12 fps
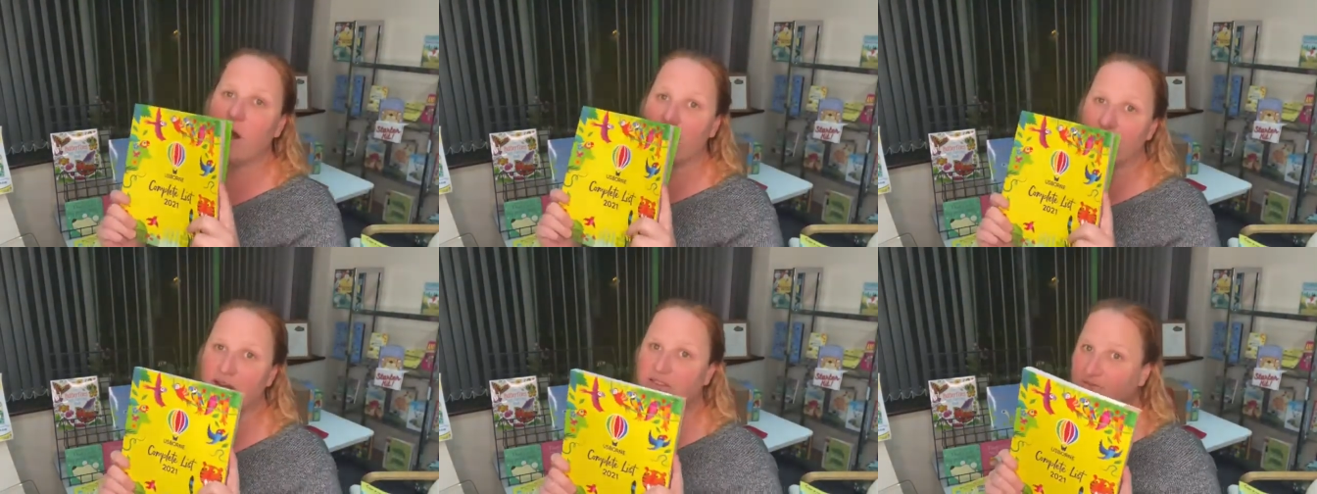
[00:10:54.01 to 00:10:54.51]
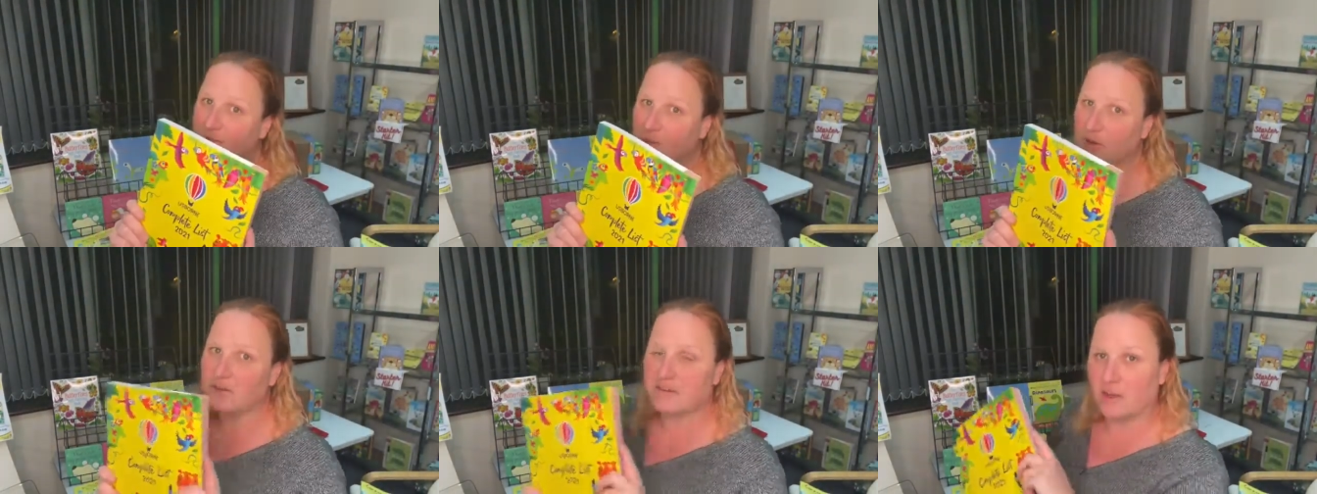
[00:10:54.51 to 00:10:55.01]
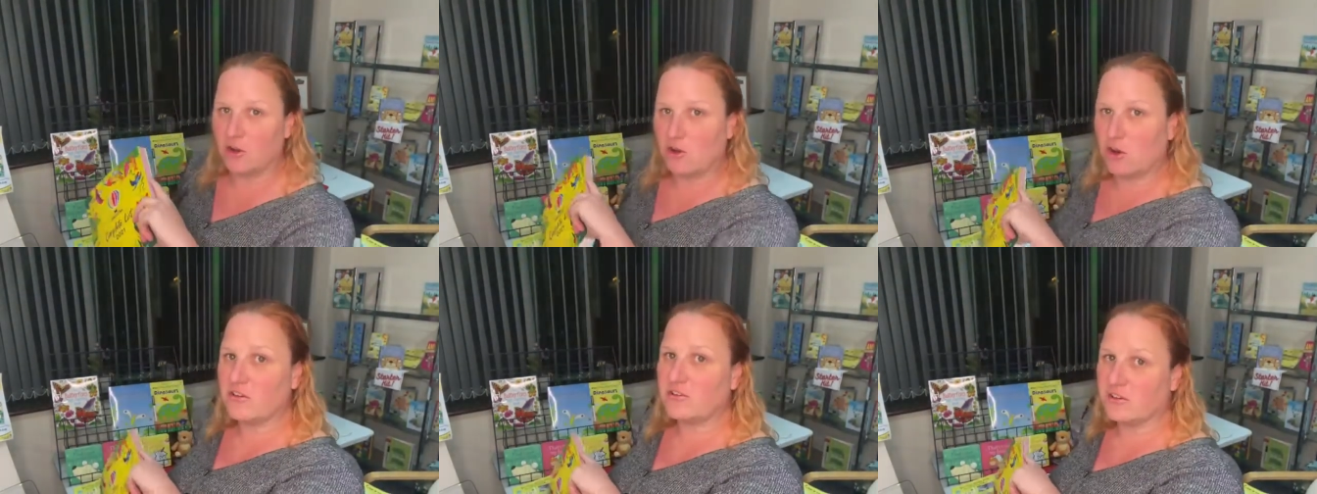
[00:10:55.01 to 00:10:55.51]
ask for books that are
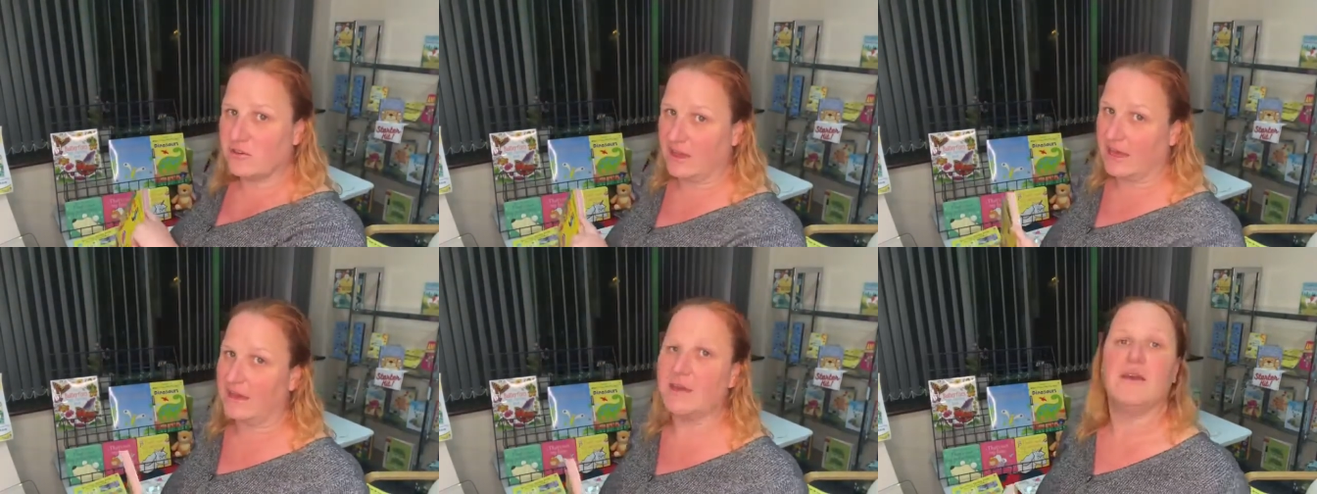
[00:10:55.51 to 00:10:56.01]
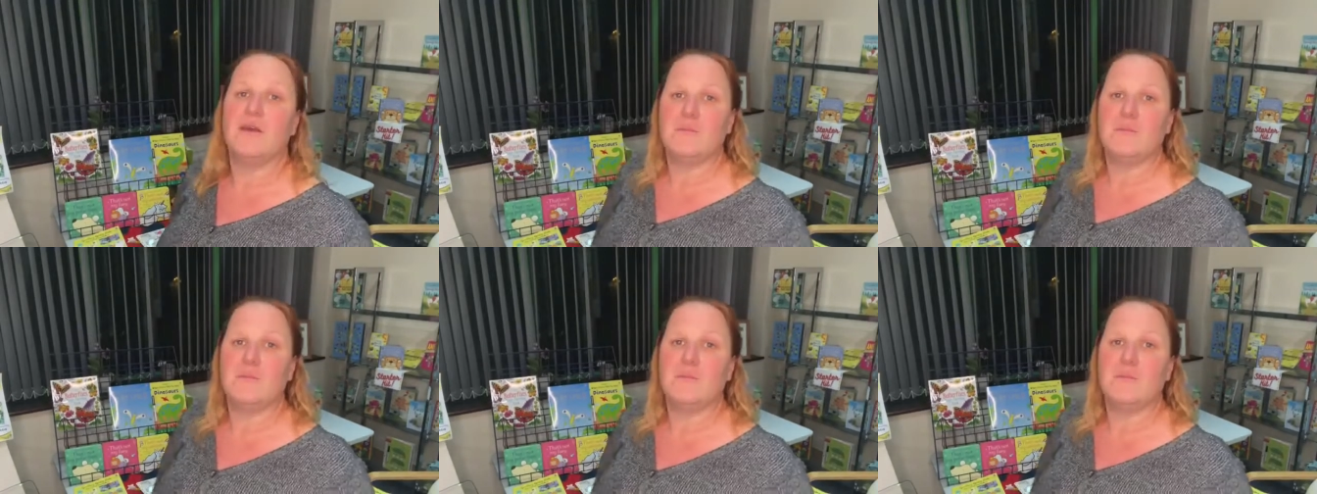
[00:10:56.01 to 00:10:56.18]
not on there.